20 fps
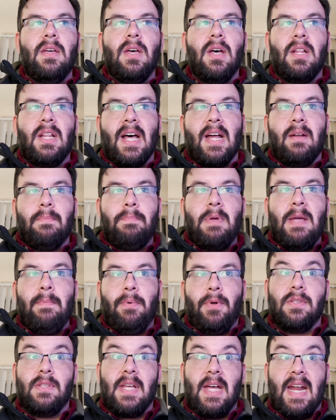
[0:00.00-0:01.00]
A lot of
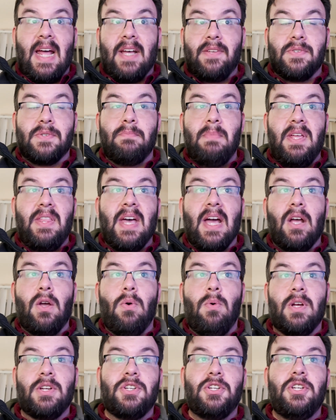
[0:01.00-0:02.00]
people that ask me that
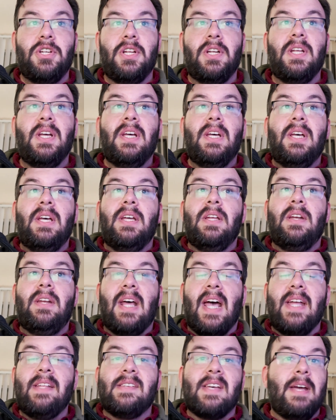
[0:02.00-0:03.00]
question,
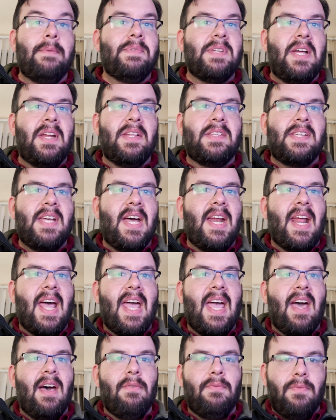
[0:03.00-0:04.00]
9 times out of 10, I
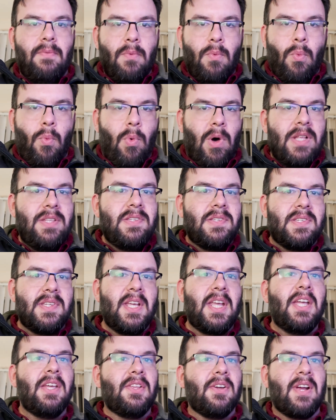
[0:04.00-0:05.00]
have one
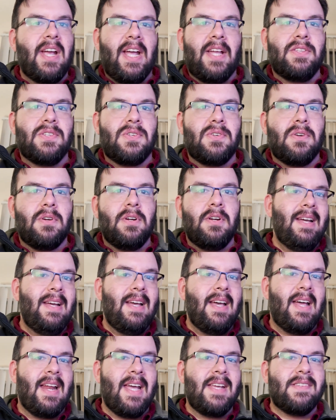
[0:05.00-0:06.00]
singular answer,
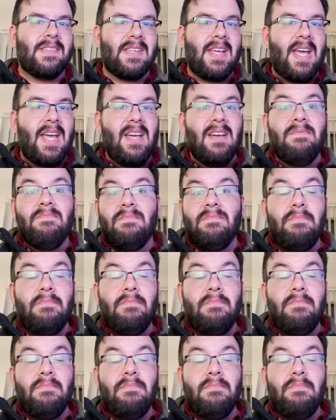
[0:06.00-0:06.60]
and I say,